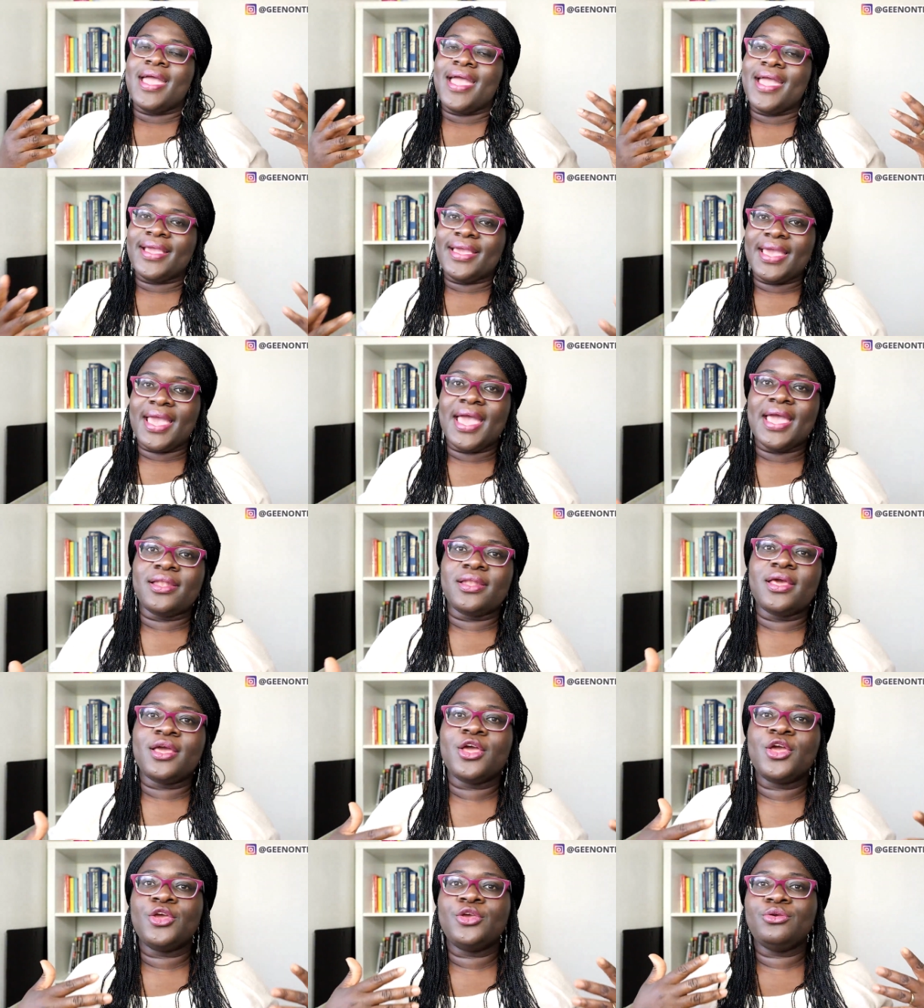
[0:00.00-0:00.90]

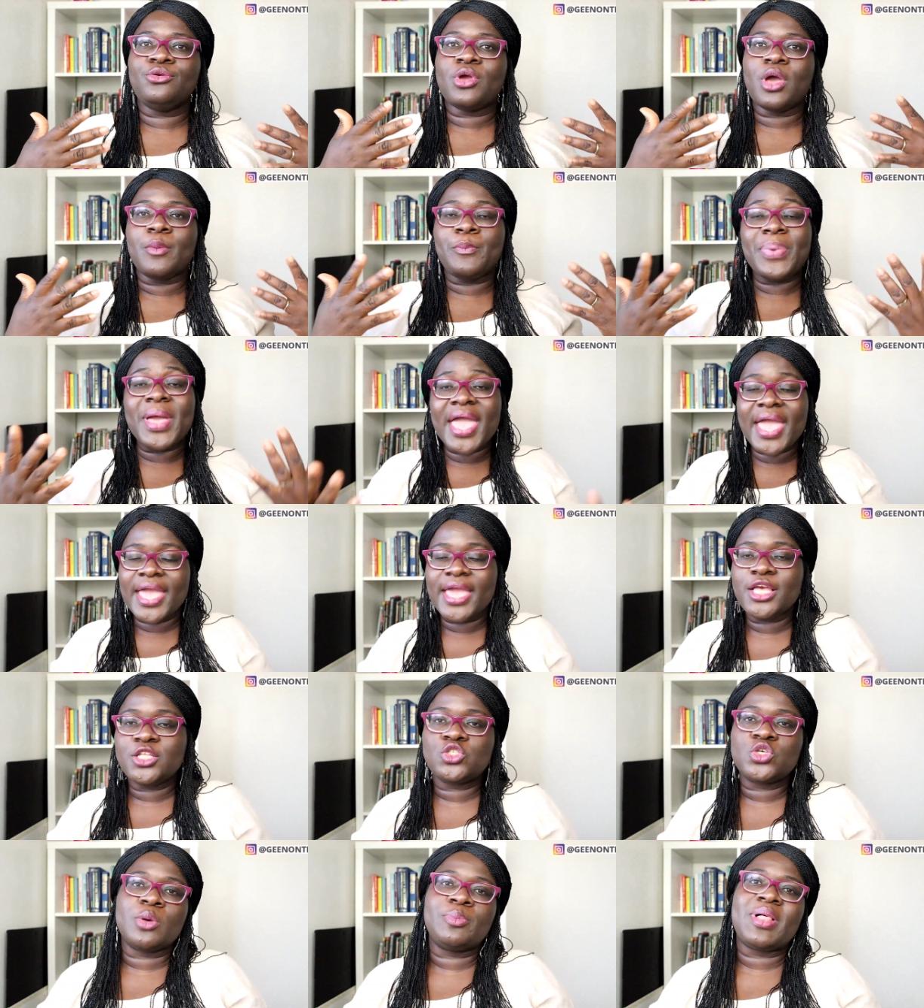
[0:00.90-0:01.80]
Again, you're
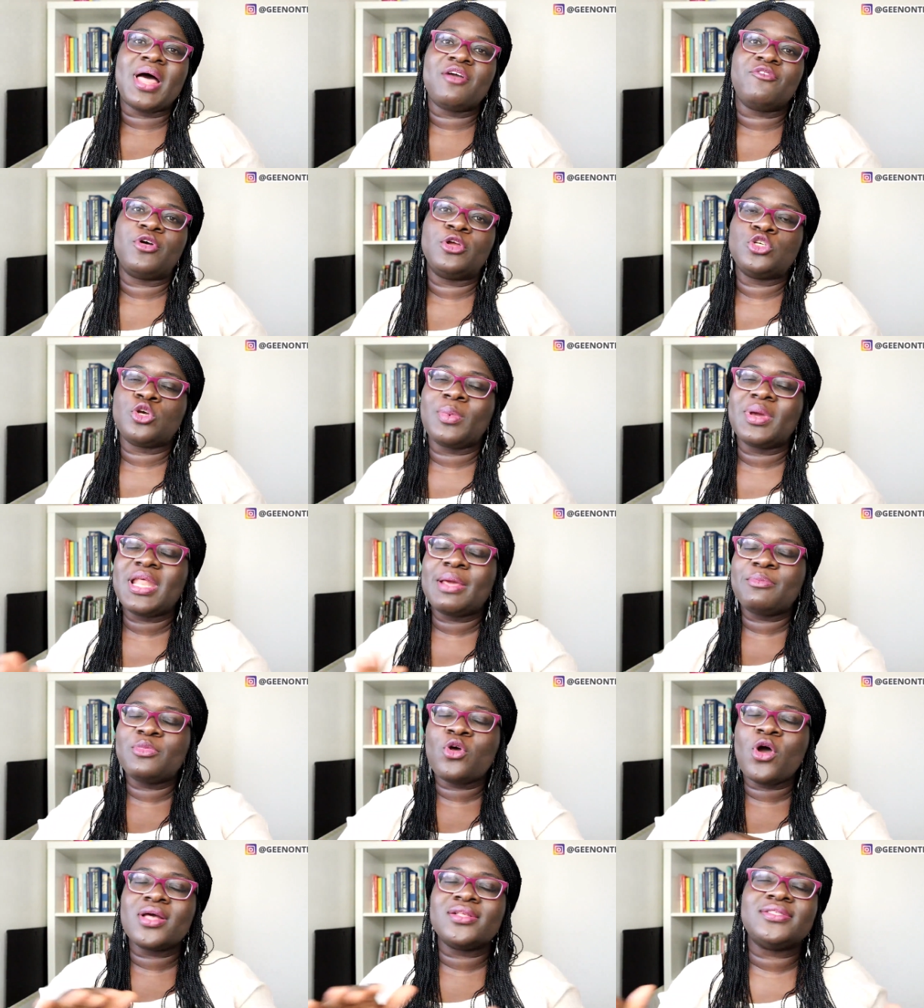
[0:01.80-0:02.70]
paying to apply for a job, and
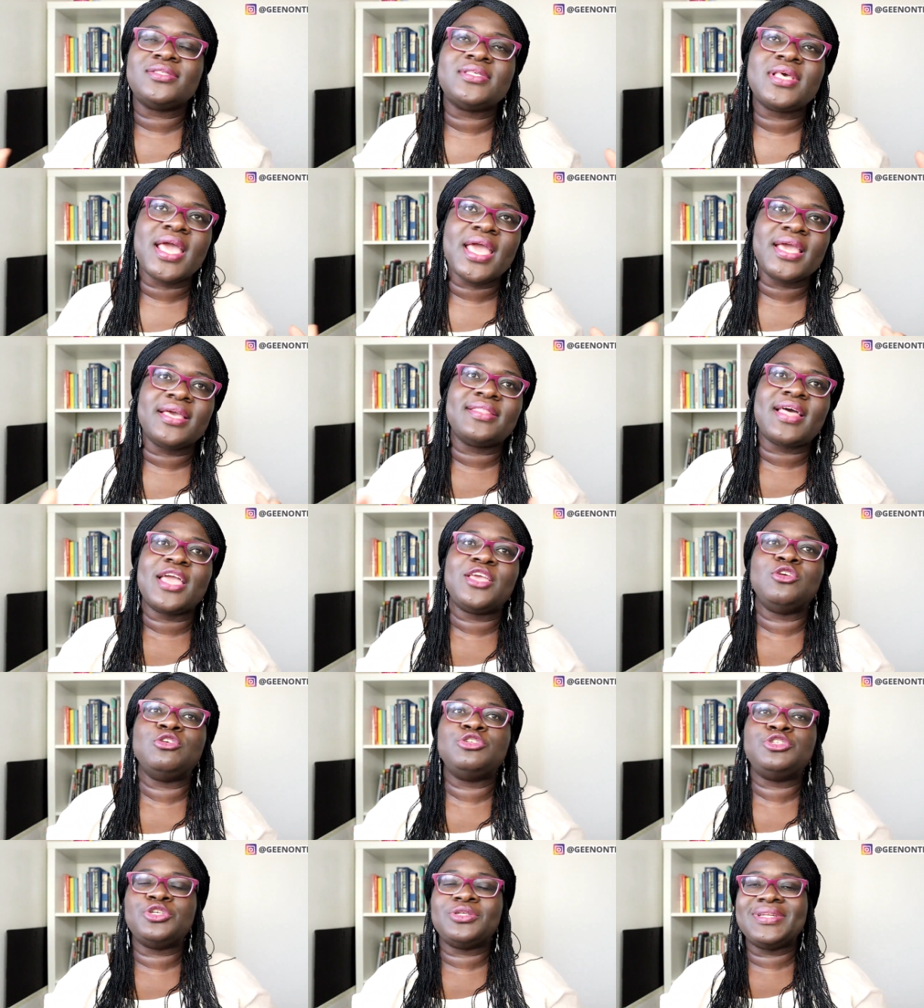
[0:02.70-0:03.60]
I'm not saying
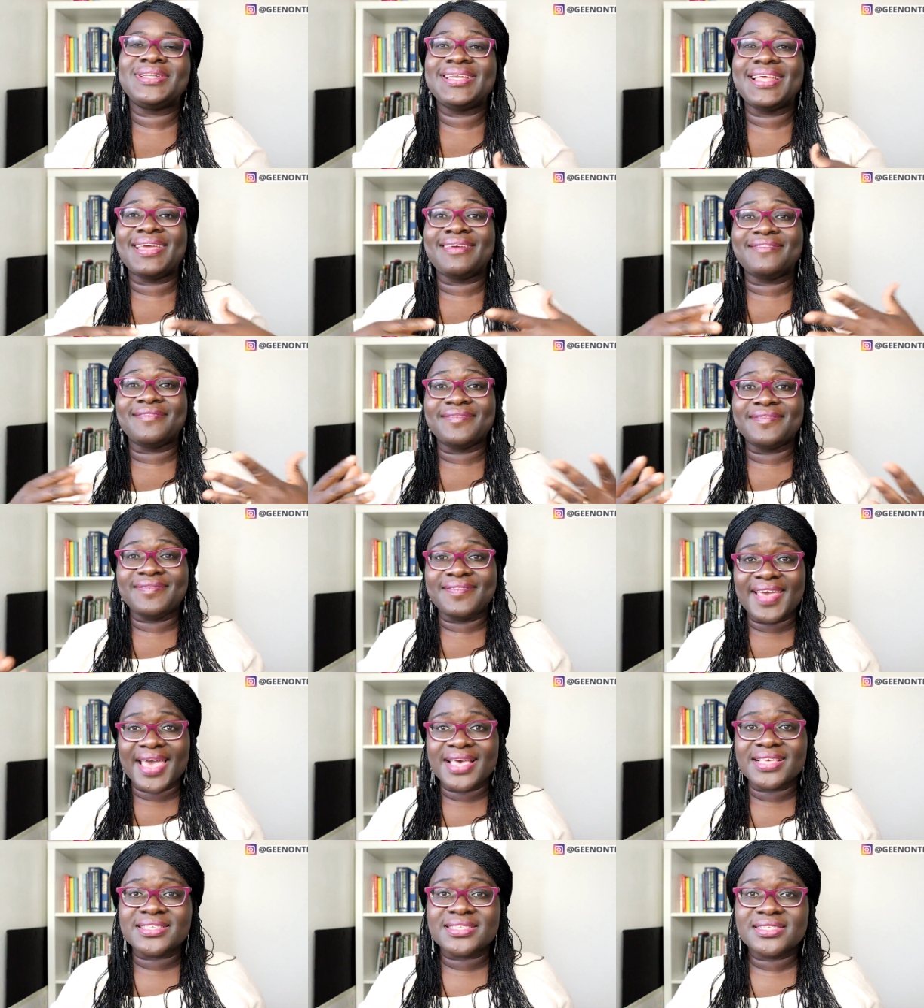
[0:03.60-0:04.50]
that you shouldn't
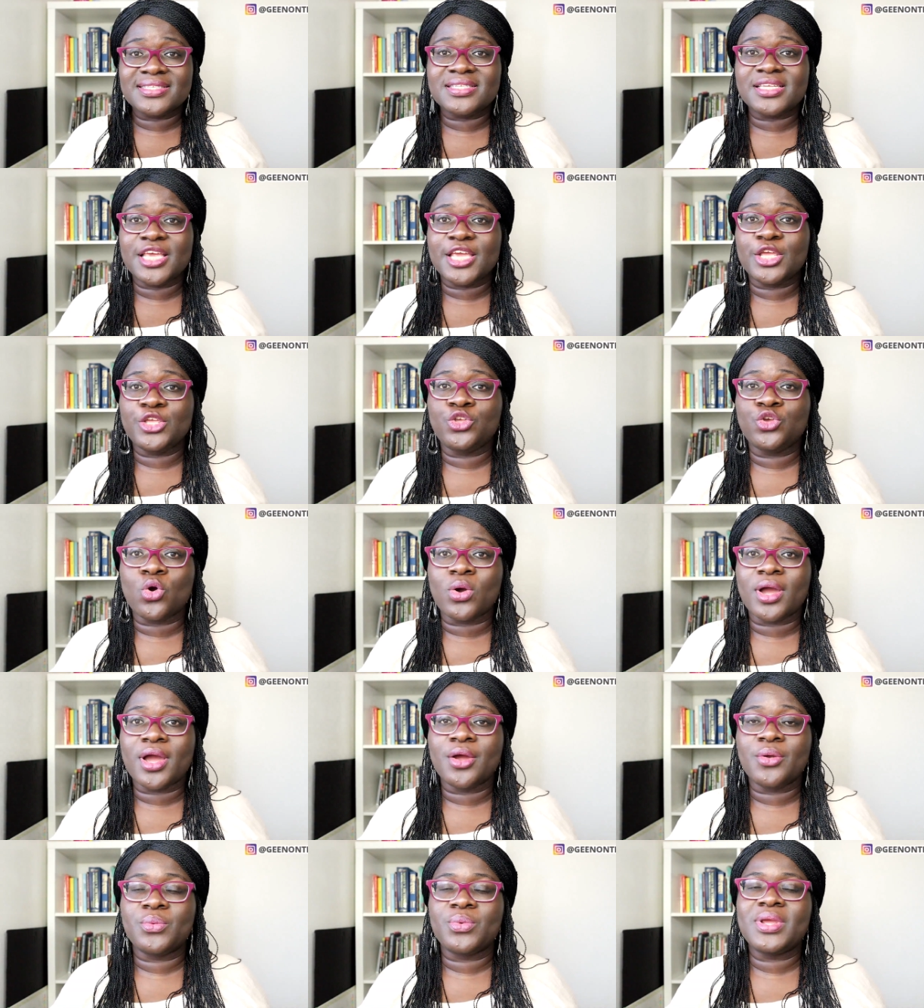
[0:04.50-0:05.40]
invest in your
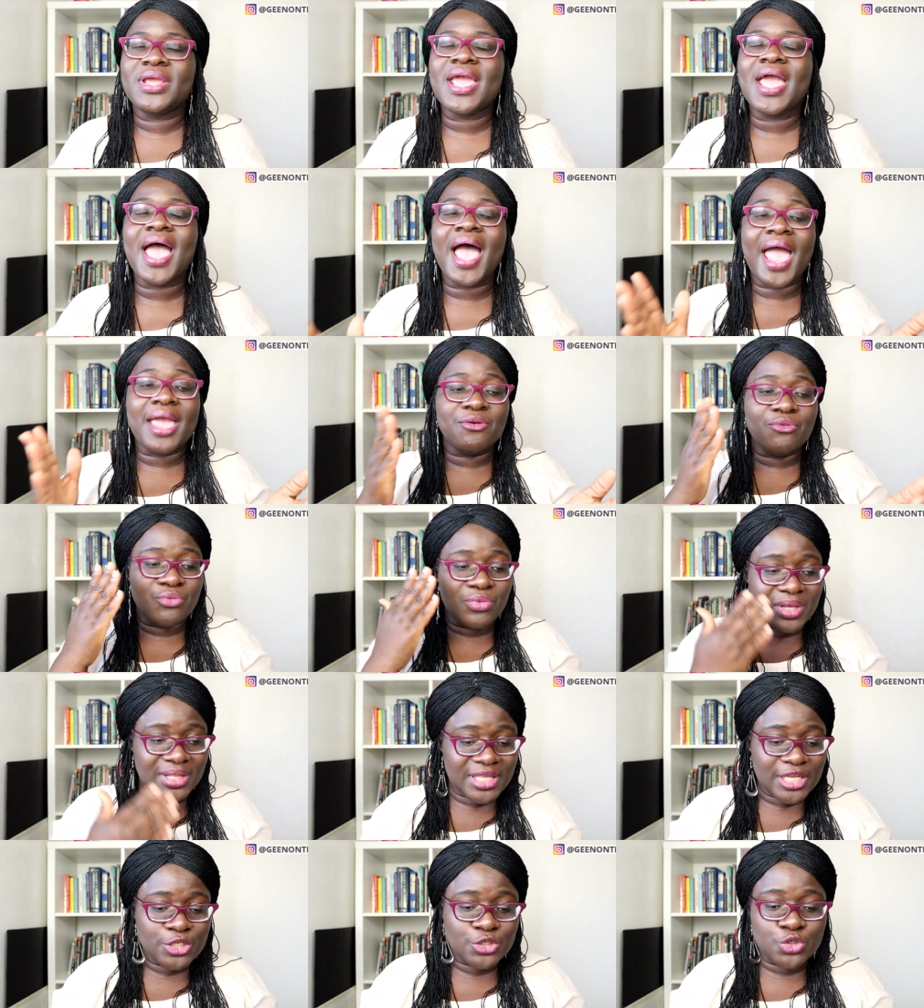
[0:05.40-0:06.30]
career. I
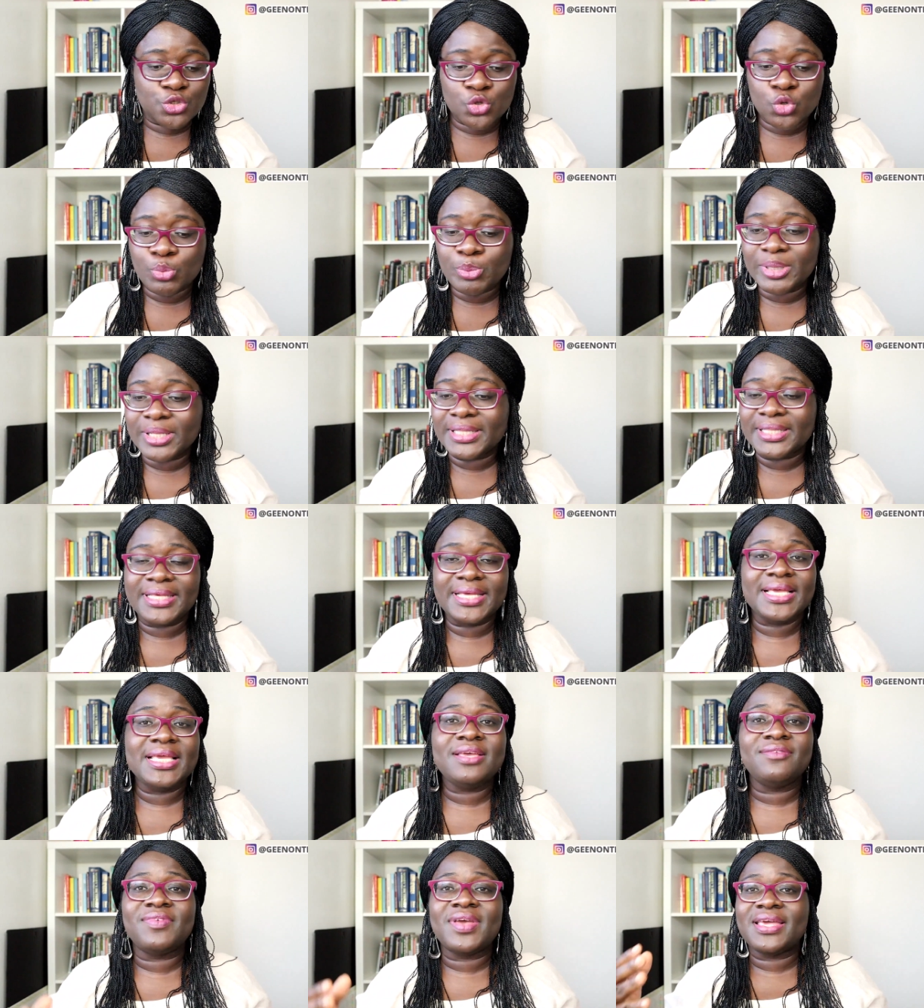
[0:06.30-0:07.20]
really do
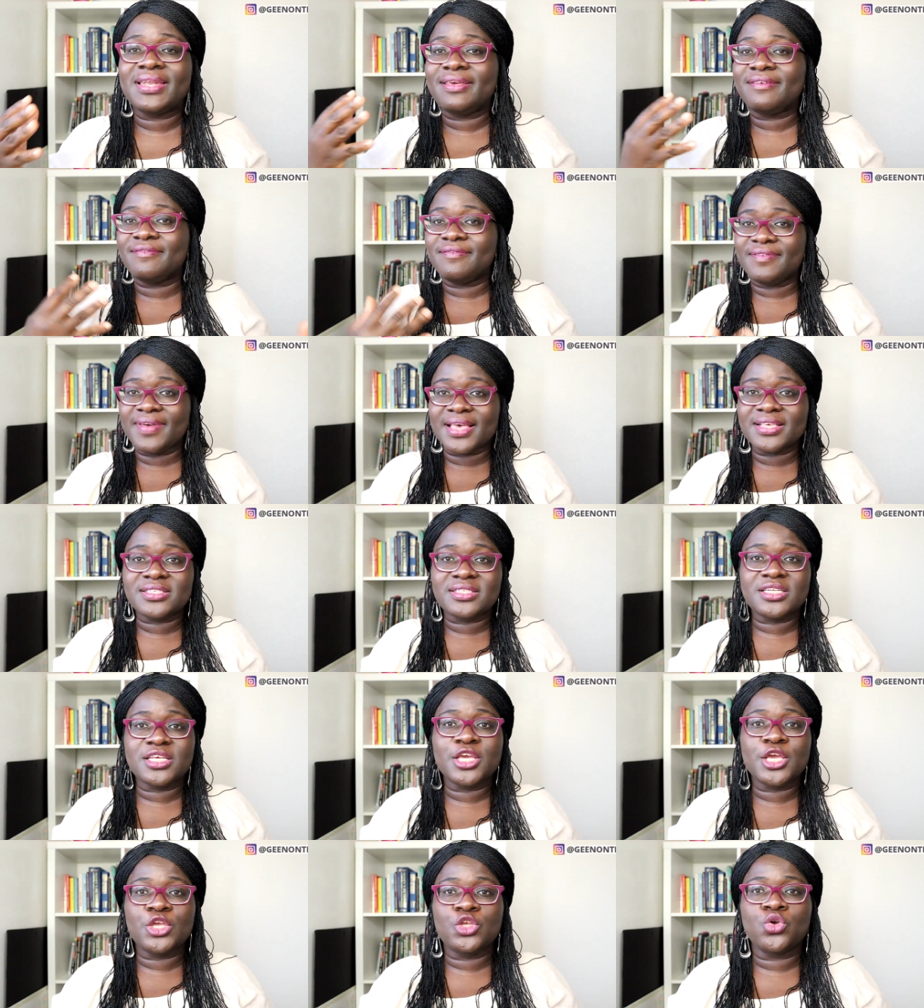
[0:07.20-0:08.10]
believe in
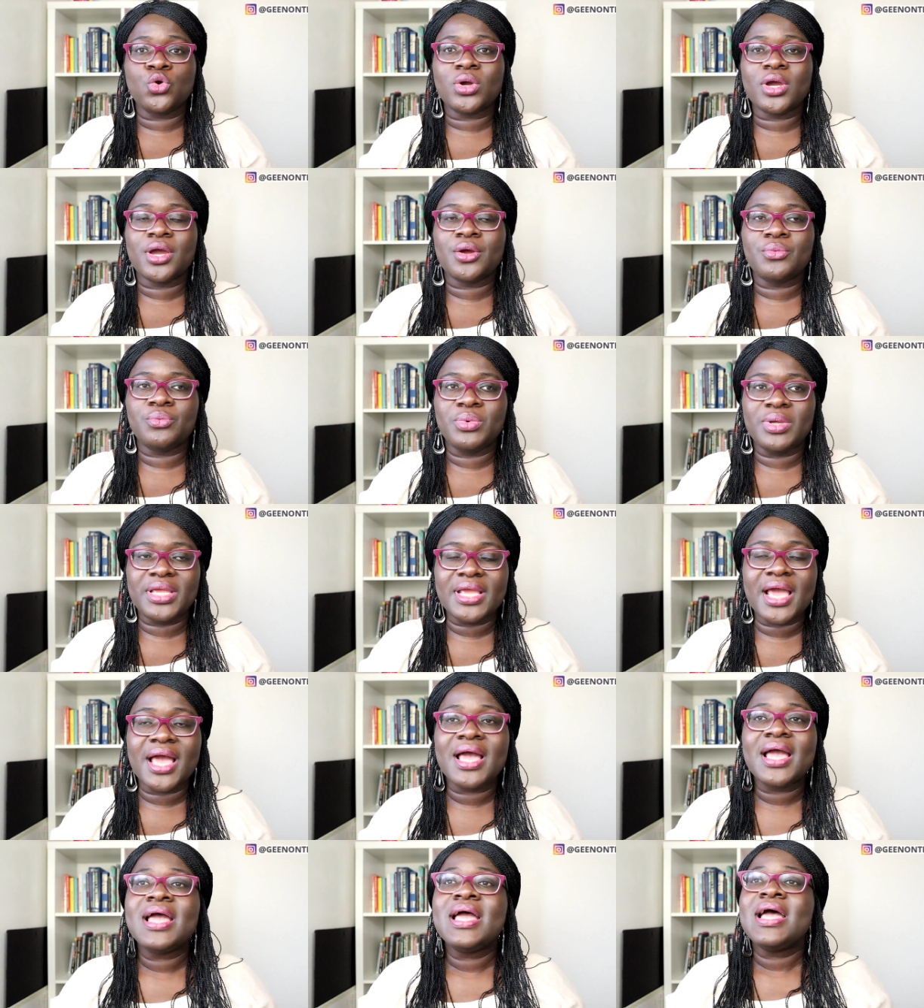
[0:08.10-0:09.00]
investing in your
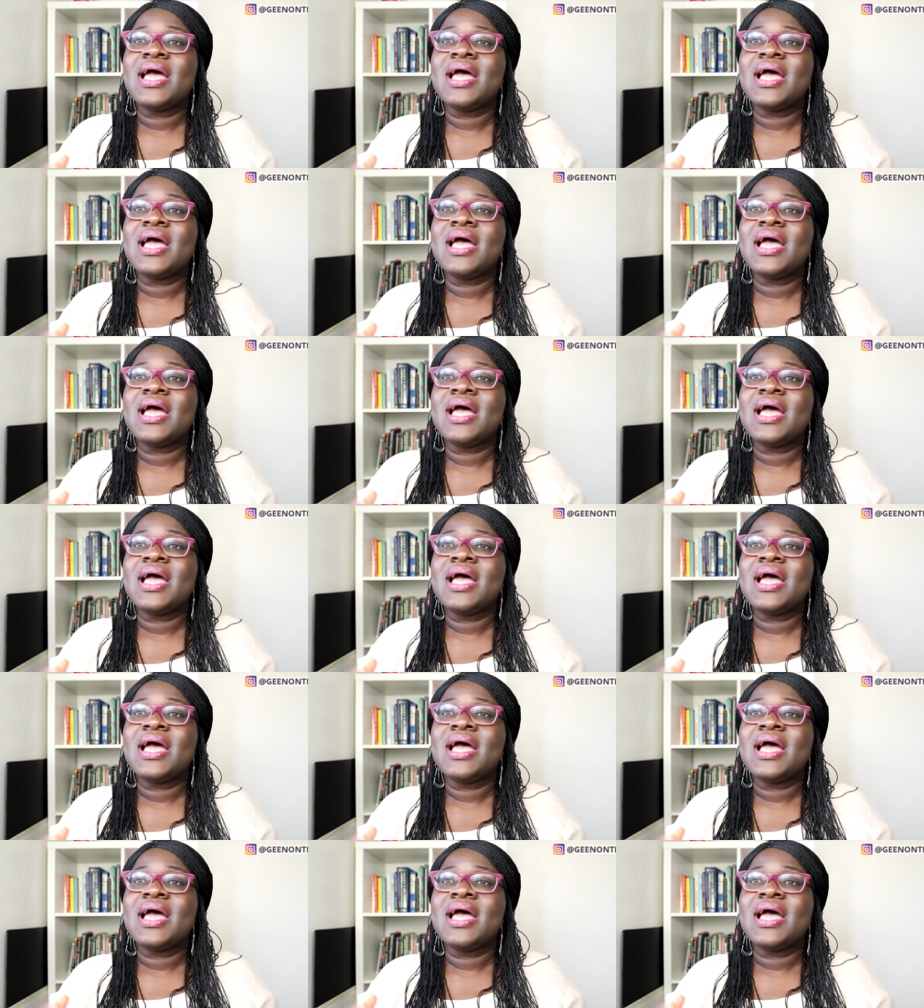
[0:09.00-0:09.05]
career.